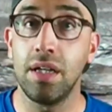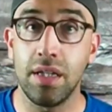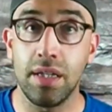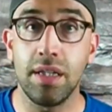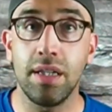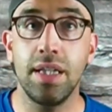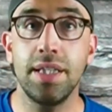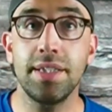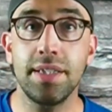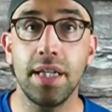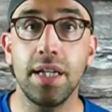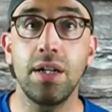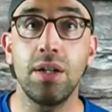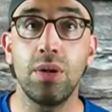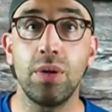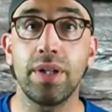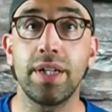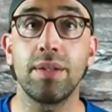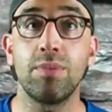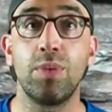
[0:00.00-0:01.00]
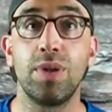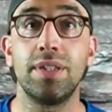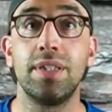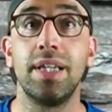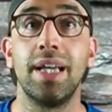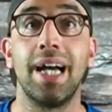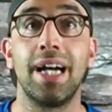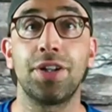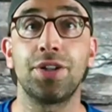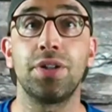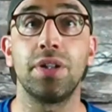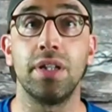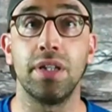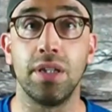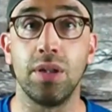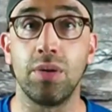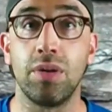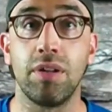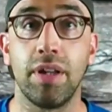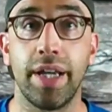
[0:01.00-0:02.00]
Let's take a look at what they actually
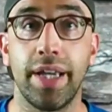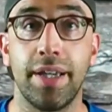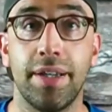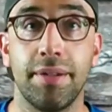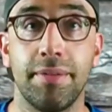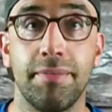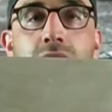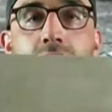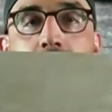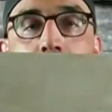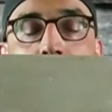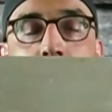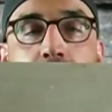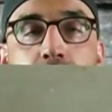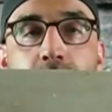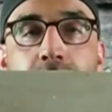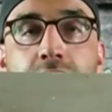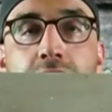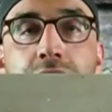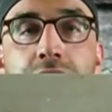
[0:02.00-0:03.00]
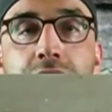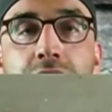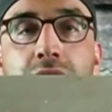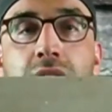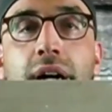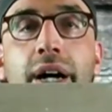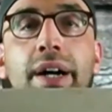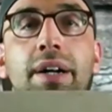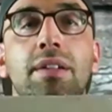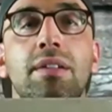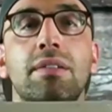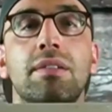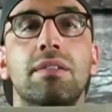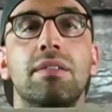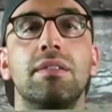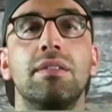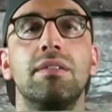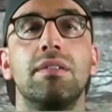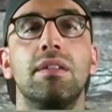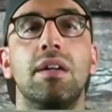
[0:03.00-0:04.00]
look like. So here's a tile,
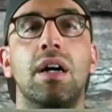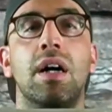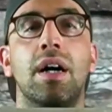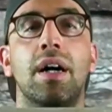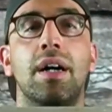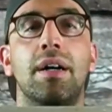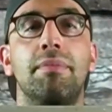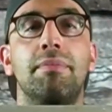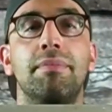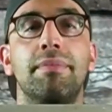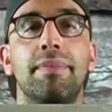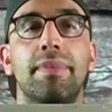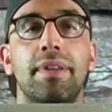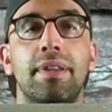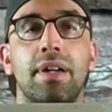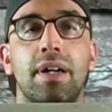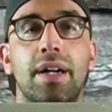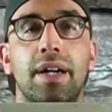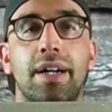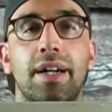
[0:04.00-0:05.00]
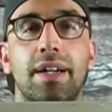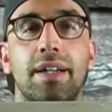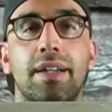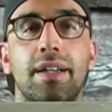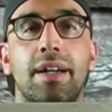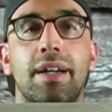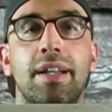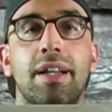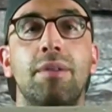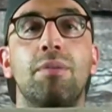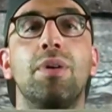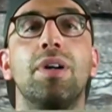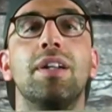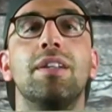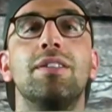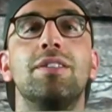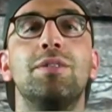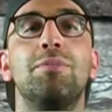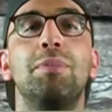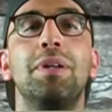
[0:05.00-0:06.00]
and I want to
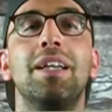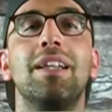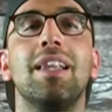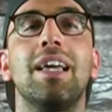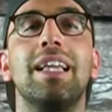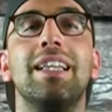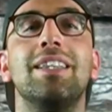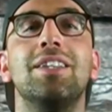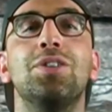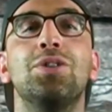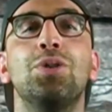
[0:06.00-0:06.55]
speak like this